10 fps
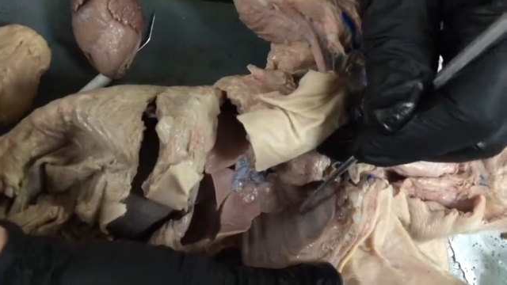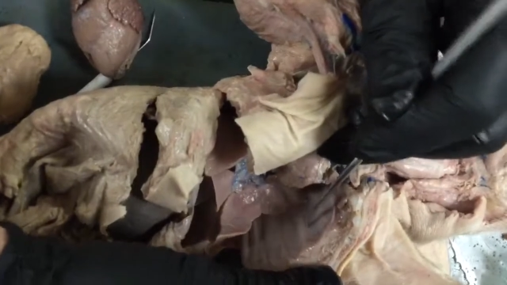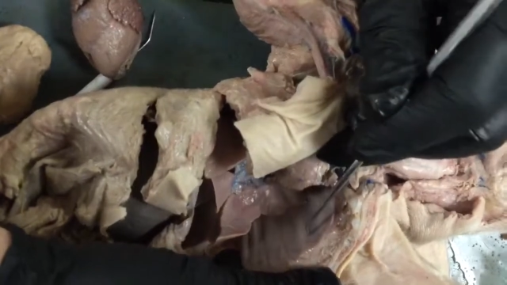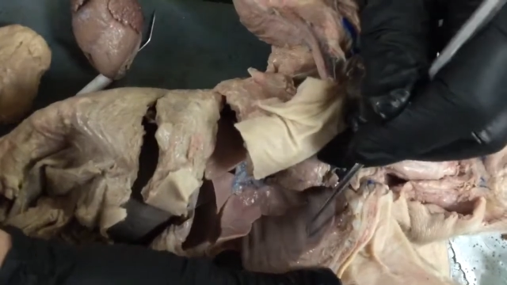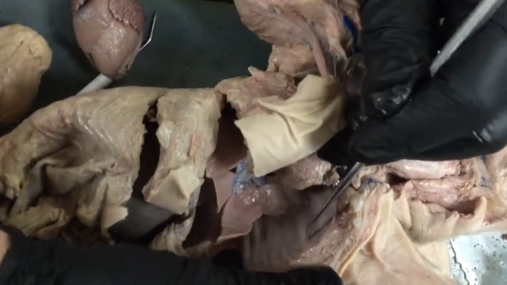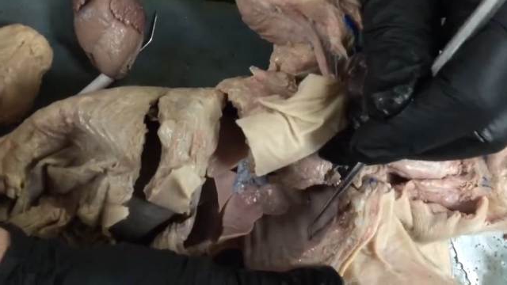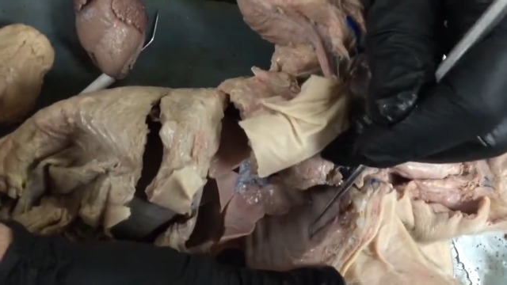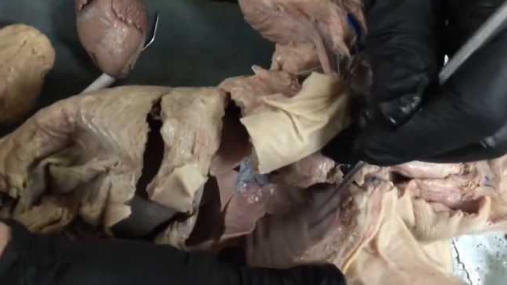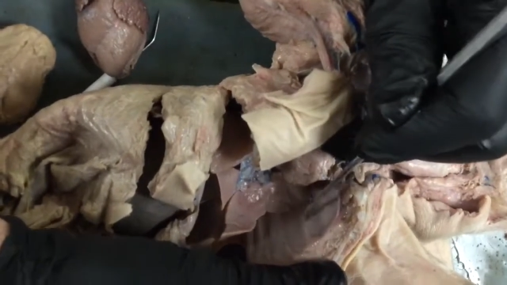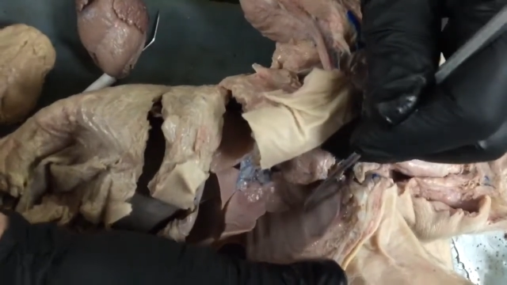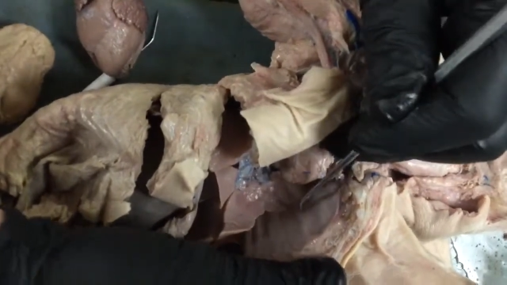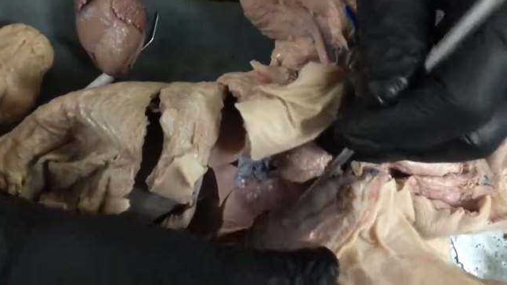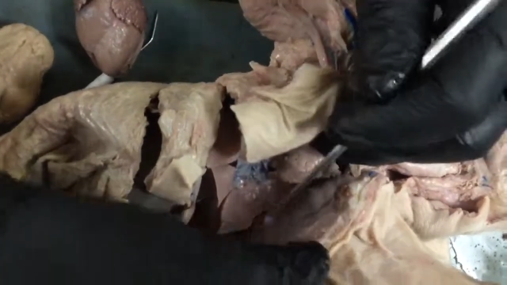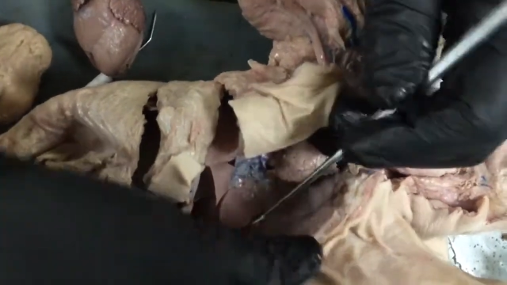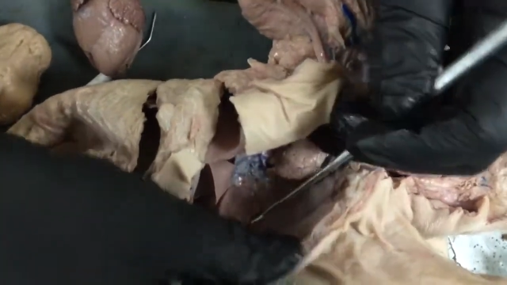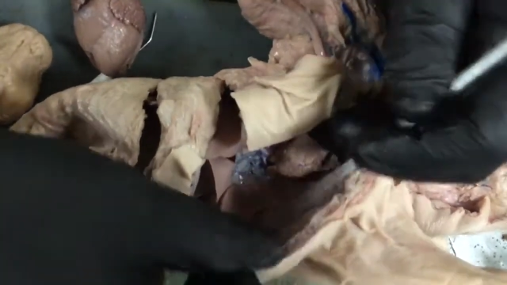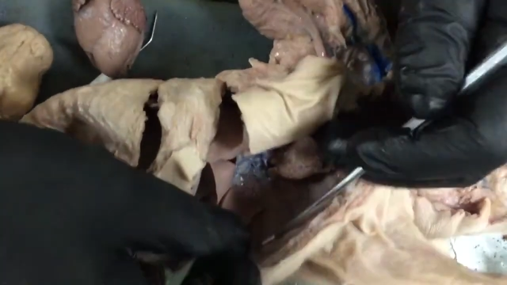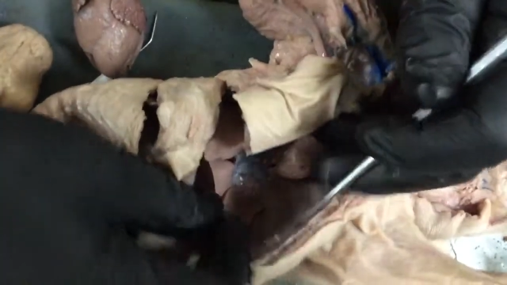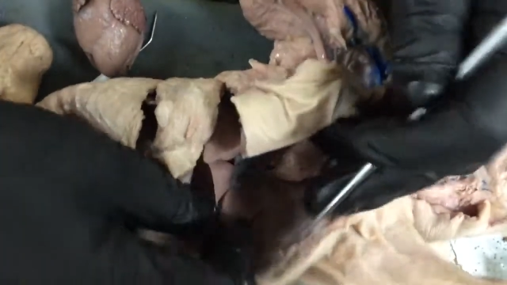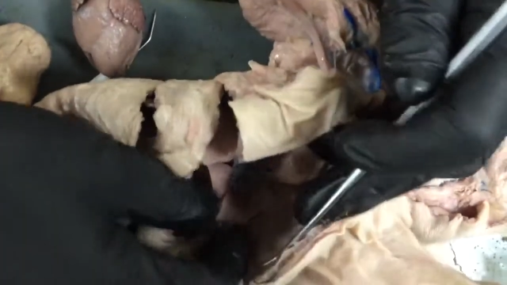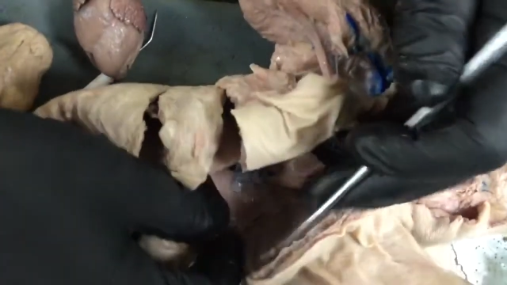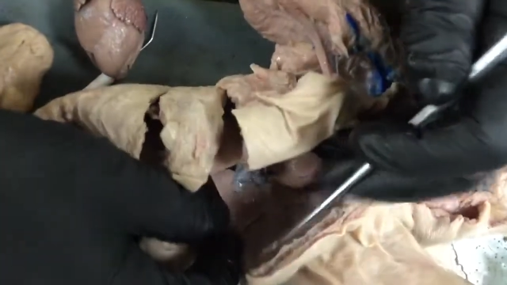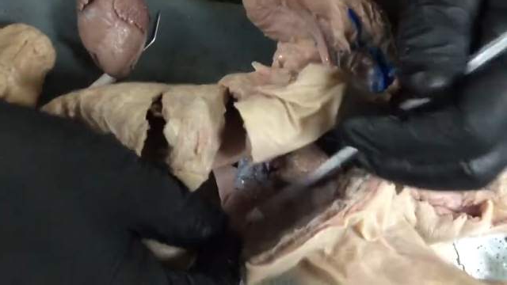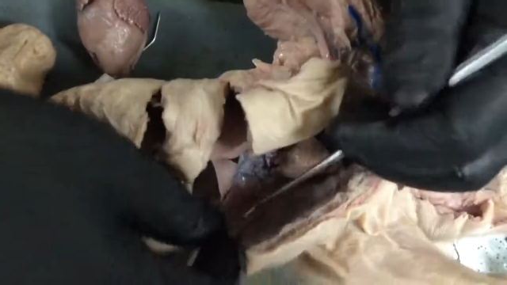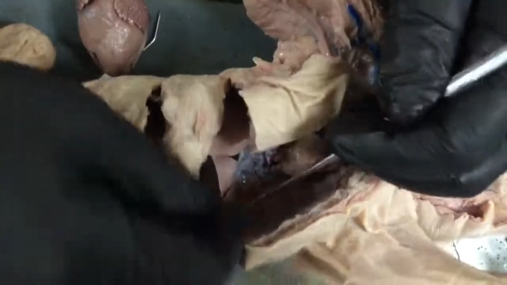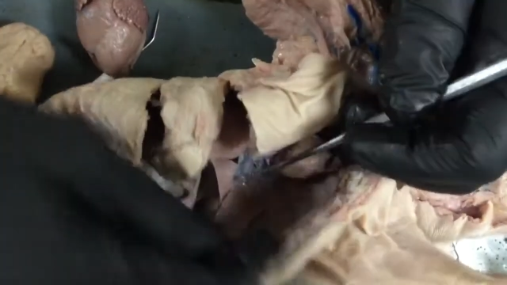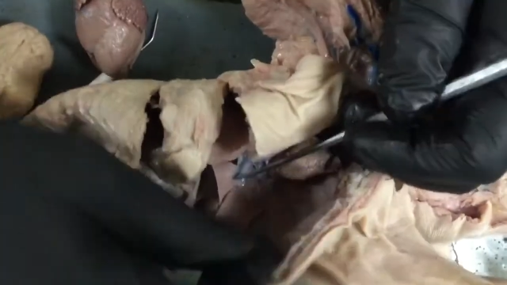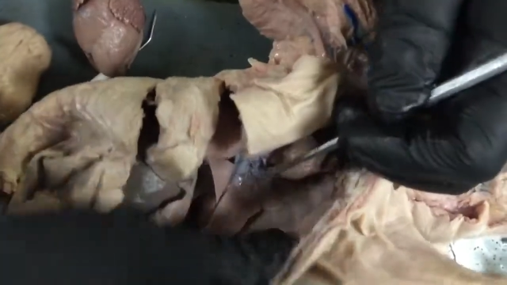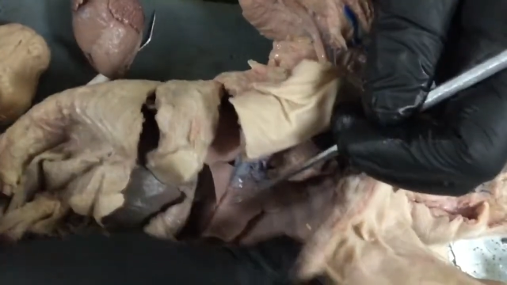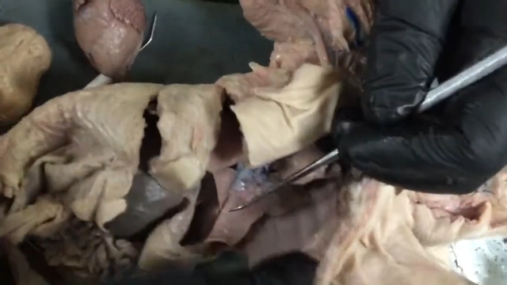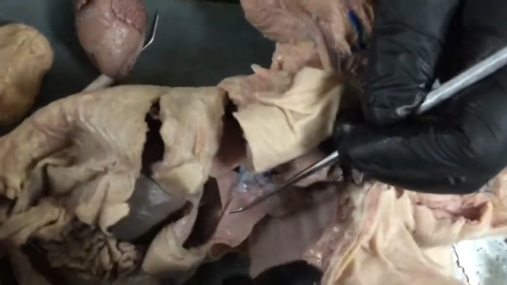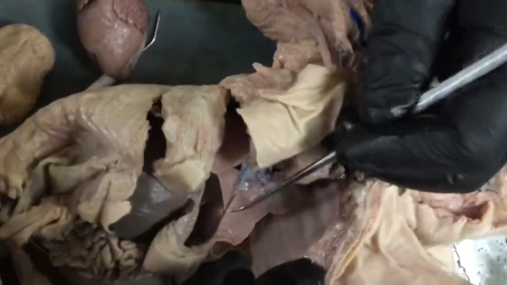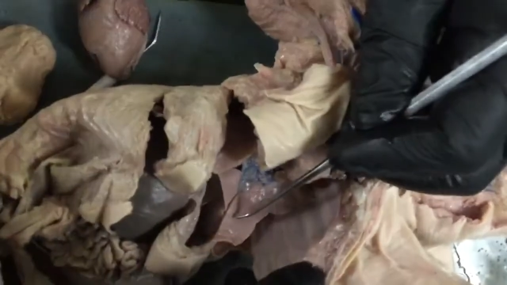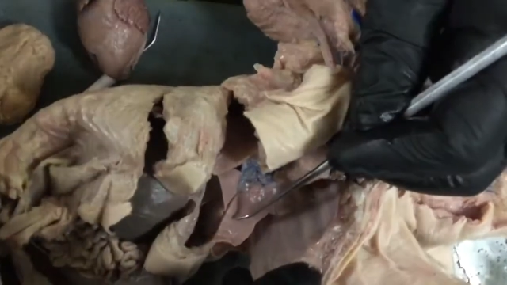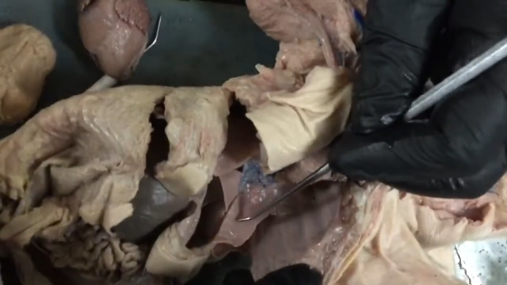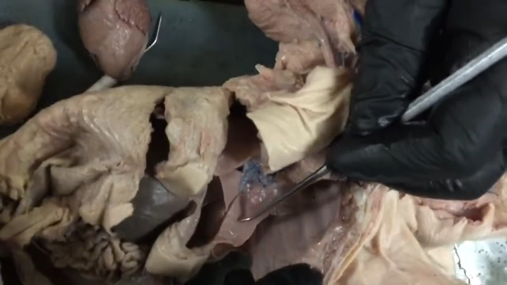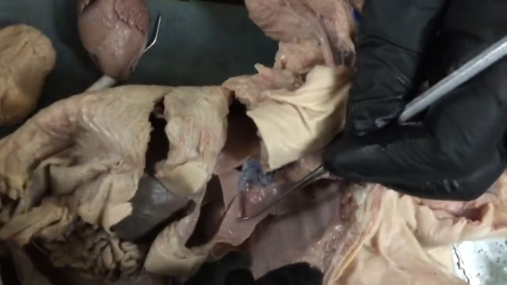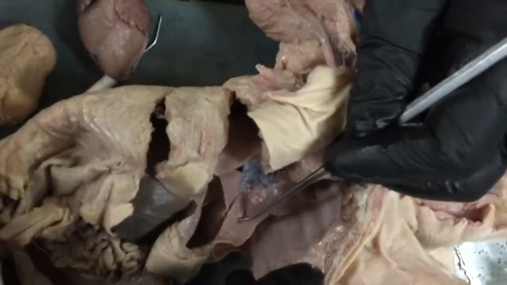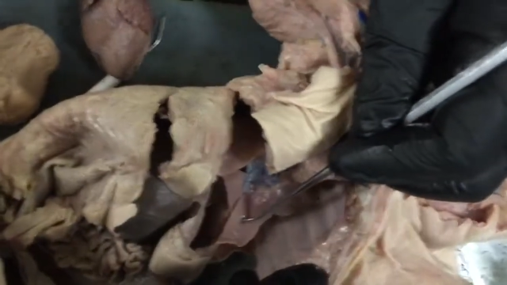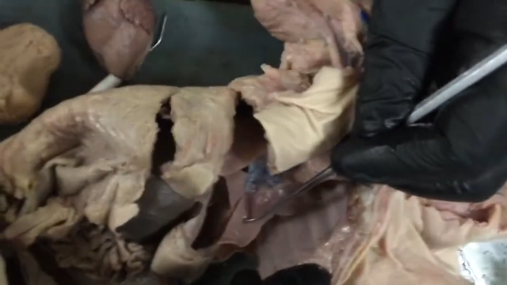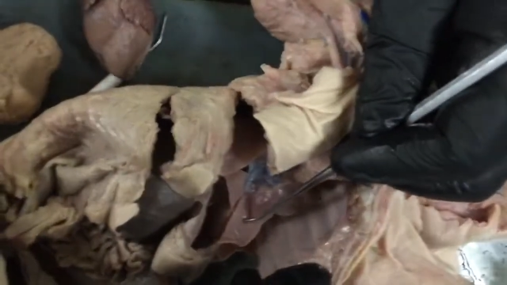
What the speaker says: Nobody's mouth can be seen.